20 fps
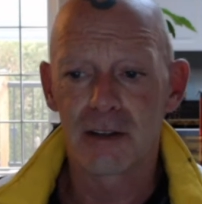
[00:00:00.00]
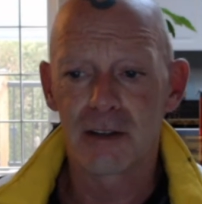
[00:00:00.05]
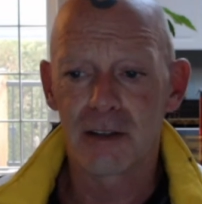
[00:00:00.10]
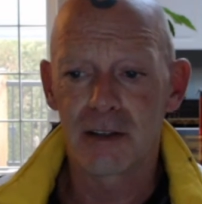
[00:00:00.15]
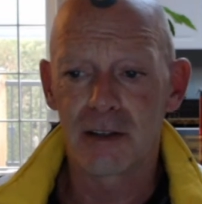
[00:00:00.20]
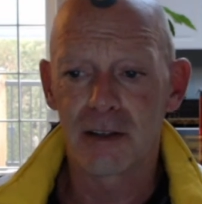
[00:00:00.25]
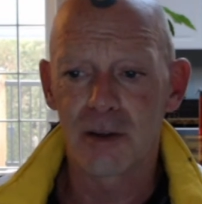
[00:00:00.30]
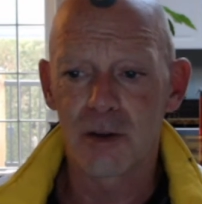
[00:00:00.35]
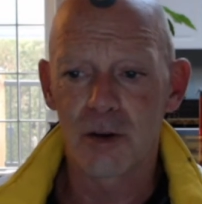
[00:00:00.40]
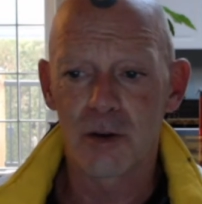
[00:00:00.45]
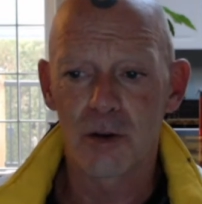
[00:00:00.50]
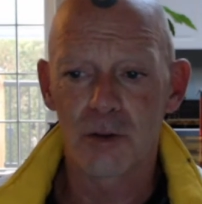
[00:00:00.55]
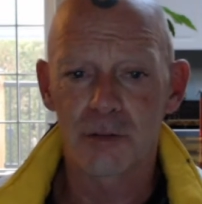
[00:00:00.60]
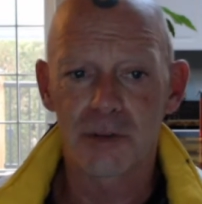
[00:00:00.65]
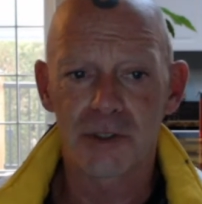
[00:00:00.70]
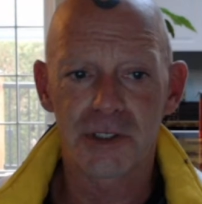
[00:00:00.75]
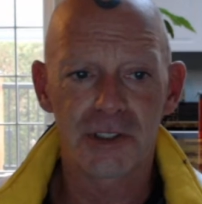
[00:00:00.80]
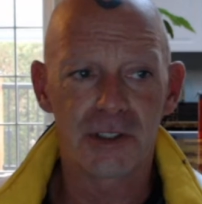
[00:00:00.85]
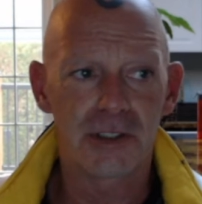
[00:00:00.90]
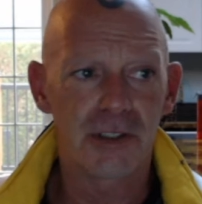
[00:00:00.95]
you know,
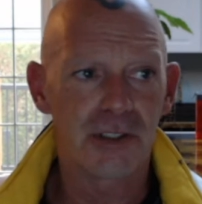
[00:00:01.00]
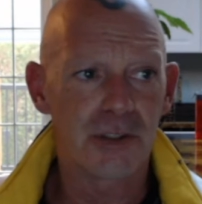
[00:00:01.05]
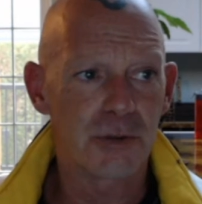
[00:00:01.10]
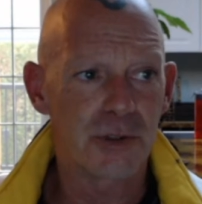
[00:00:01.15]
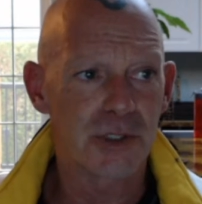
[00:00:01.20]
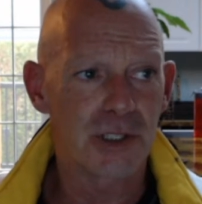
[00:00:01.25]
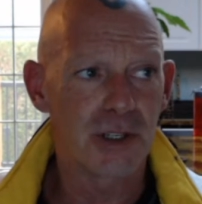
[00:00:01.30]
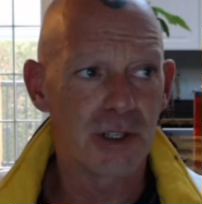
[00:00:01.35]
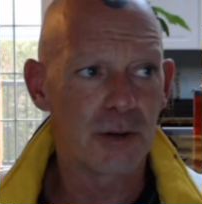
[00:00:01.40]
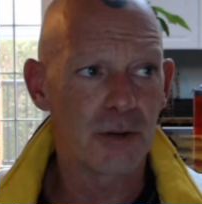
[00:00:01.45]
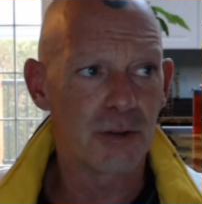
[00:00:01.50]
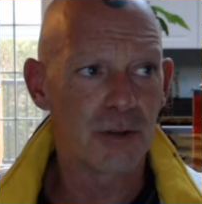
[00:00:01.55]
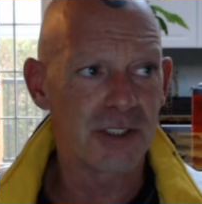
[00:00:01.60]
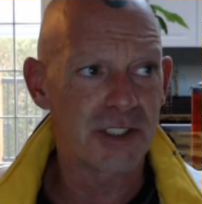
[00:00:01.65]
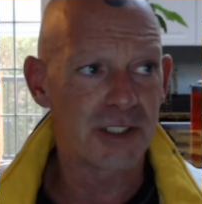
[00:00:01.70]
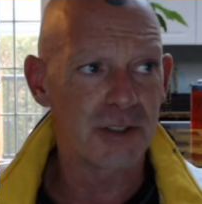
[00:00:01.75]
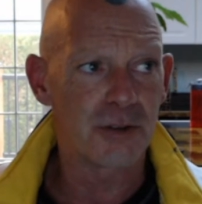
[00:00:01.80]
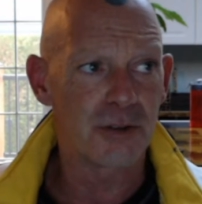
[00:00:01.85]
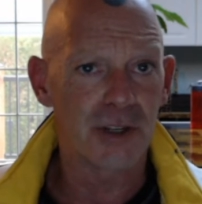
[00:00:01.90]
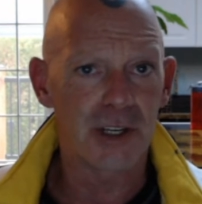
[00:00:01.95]
she was literally
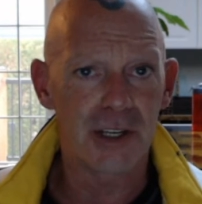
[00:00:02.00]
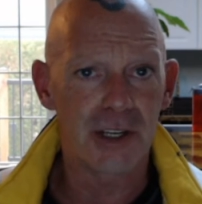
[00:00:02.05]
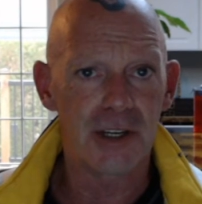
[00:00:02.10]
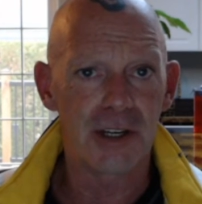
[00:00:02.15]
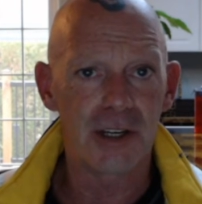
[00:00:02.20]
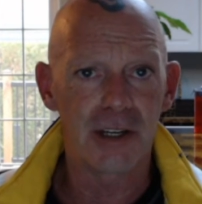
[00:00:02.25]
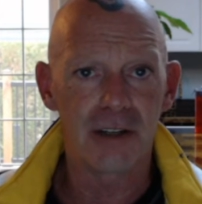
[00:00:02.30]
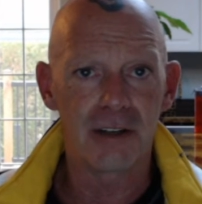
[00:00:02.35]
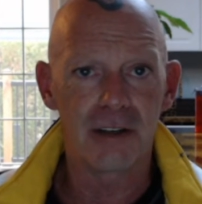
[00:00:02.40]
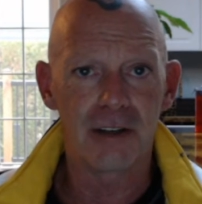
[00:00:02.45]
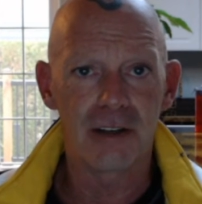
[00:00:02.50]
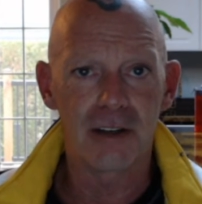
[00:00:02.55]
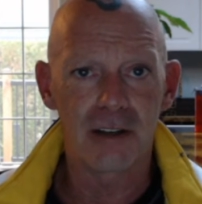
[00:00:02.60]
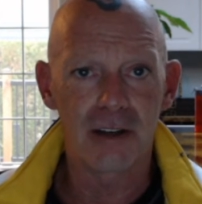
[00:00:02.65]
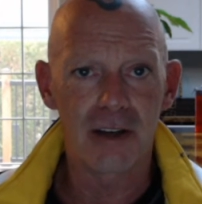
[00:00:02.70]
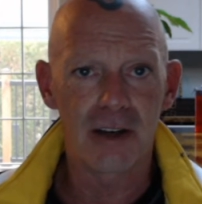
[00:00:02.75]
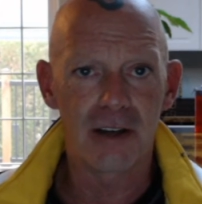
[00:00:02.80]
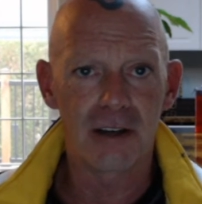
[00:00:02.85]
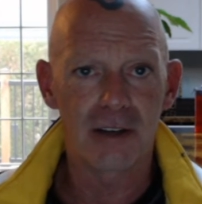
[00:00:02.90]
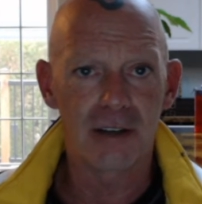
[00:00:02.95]
still a kid,
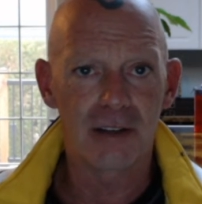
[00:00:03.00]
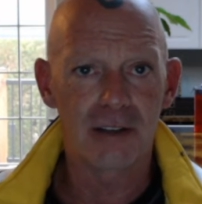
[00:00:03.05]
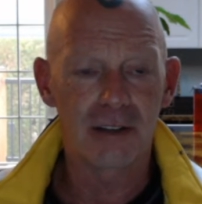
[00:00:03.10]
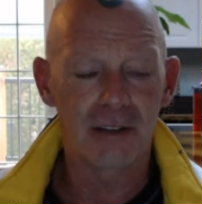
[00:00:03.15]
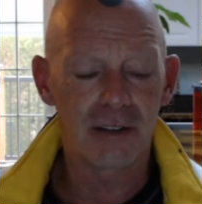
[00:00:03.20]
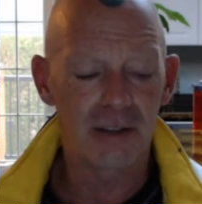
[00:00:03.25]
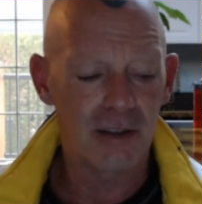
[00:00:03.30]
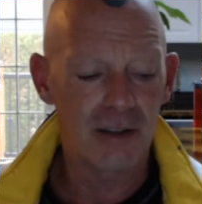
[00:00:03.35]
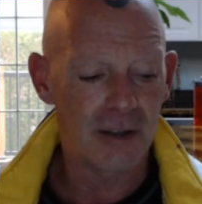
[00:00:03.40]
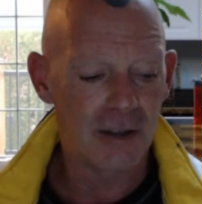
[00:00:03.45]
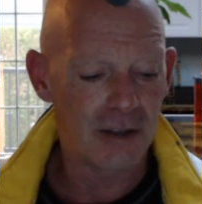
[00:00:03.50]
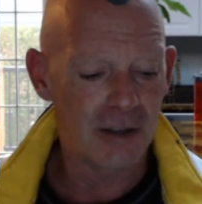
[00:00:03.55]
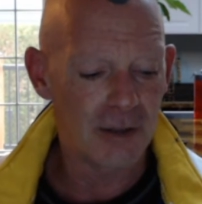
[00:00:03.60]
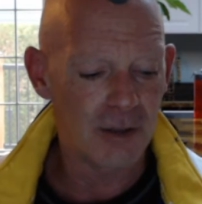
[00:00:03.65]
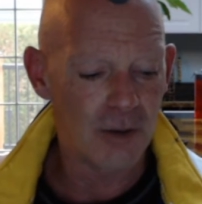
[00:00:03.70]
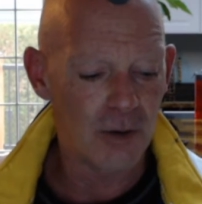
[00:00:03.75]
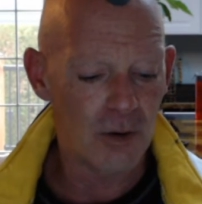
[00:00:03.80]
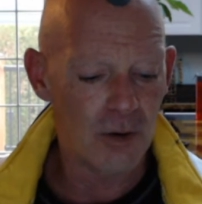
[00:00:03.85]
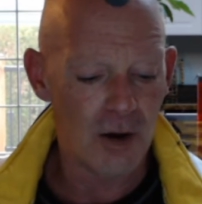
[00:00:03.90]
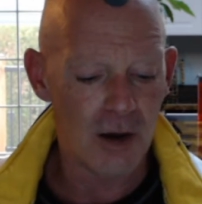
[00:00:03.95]
and
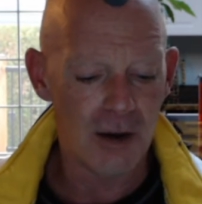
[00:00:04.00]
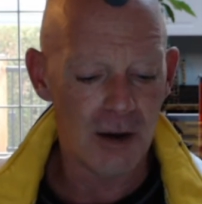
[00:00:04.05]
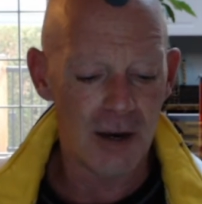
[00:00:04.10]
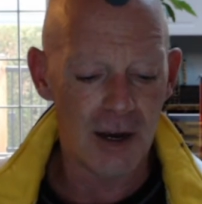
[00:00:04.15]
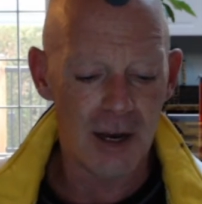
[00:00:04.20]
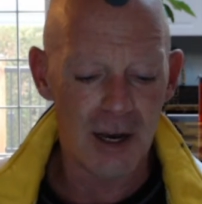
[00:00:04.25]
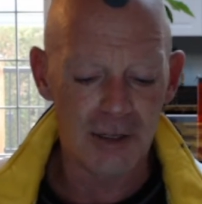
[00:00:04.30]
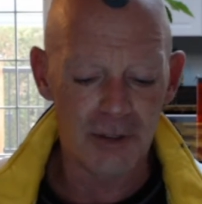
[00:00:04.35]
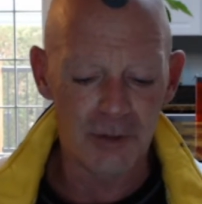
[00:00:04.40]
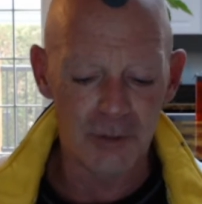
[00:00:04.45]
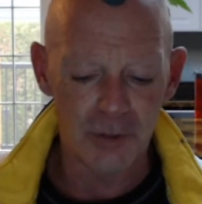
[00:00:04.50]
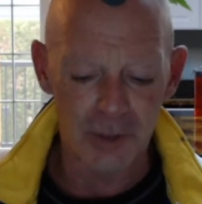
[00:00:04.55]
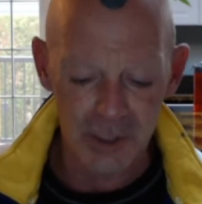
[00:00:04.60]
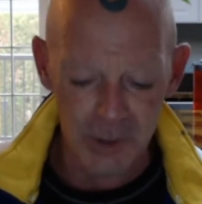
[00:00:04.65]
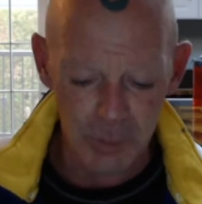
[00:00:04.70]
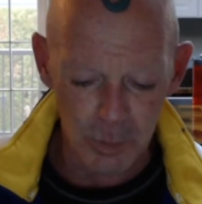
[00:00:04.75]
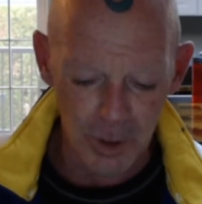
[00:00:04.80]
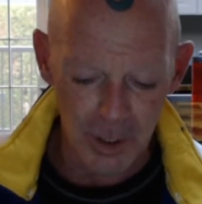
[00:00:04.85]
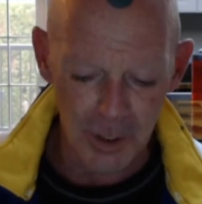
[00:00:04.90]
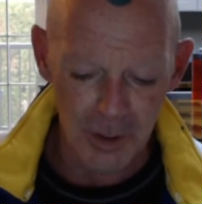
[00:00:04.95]
you know, I had to
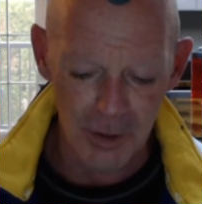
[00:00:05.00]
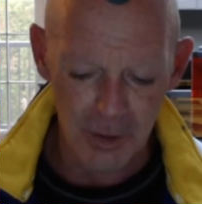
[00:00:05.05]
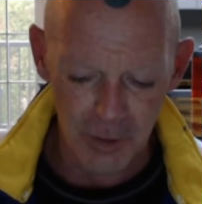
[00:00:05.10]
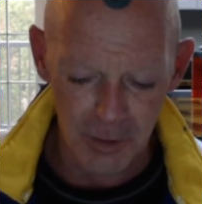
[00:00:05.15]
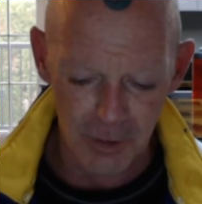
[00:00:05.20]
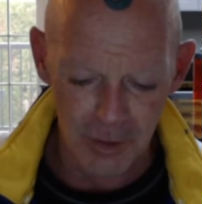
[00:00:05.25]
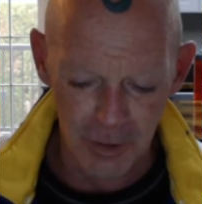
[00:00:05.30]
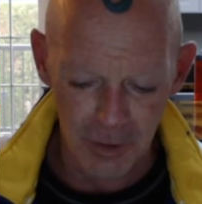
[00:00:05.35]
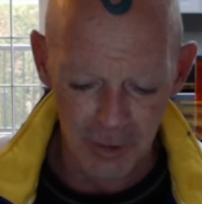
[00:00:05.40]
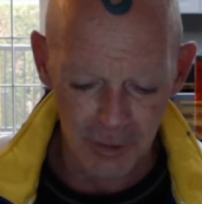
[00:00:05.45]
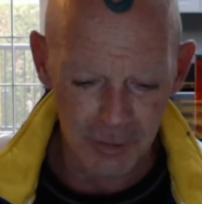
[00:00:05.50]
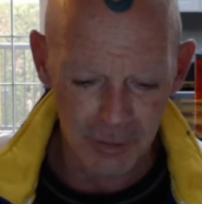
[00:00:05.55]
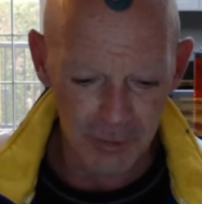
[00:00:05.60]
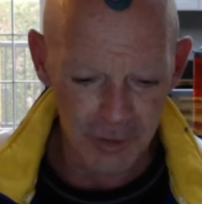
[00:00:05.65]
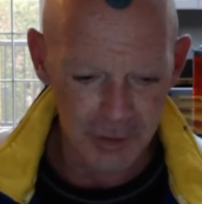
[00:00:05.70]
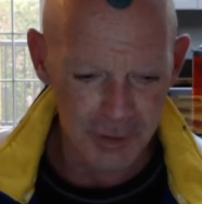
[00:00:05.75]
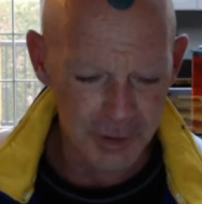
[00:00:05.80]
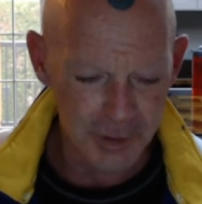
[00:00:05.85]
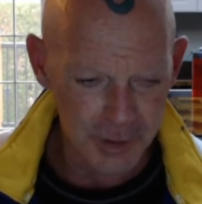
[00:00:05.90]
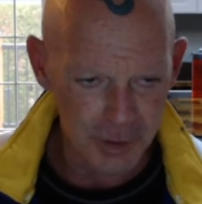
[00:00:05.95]
explain to her
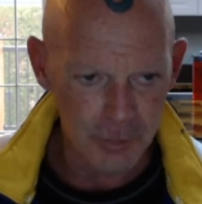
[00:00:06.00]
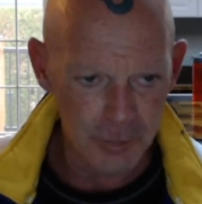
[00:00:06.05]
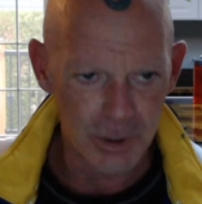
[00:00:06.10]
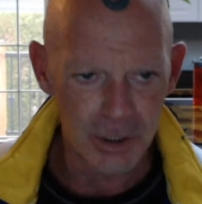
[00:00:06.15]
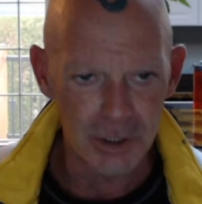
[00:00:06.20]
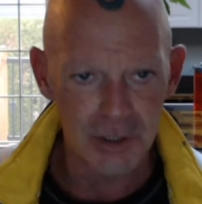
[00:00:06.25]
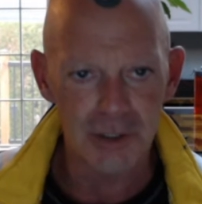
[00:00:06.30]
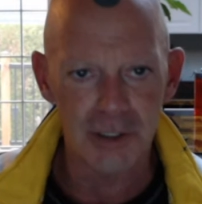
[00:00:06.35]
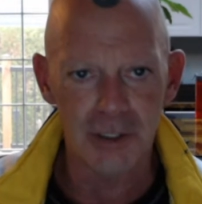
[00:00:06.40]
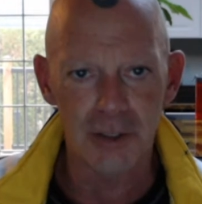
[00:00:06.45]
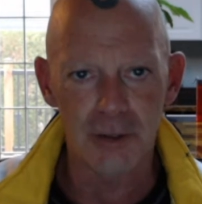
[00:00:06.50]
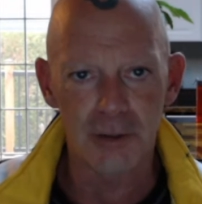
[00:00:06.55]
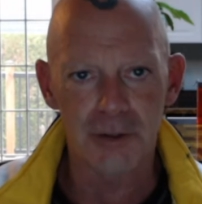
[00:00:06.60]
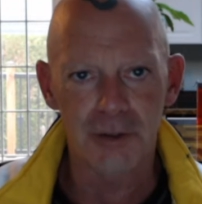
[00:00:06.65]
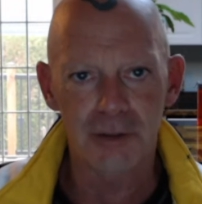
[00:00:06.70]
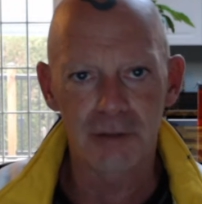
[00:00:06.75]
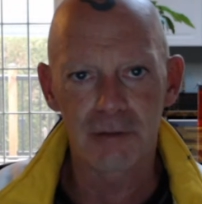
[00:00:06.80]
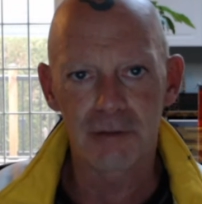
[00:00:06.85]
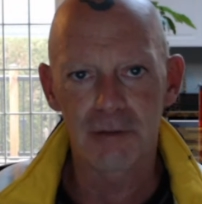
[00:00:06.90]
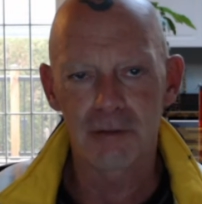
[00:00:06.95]
in some detail
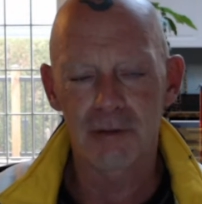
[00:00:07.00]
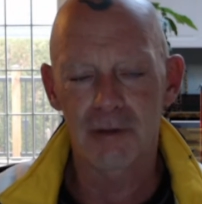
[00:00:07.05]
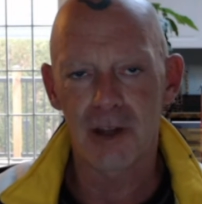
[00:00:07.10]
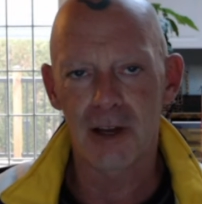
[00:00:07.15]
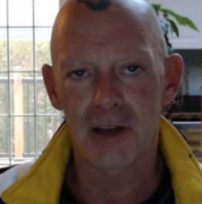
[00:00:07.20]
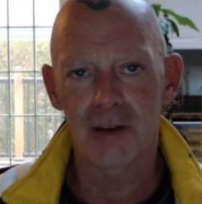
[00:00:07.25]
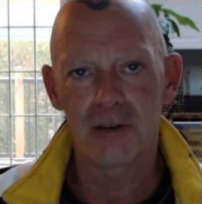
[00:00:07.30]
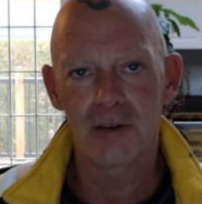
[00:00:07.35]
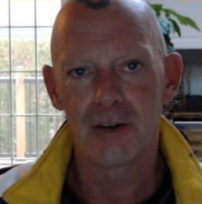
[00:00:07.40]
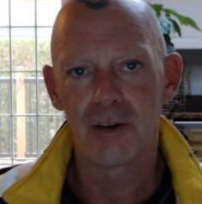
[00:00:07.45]
that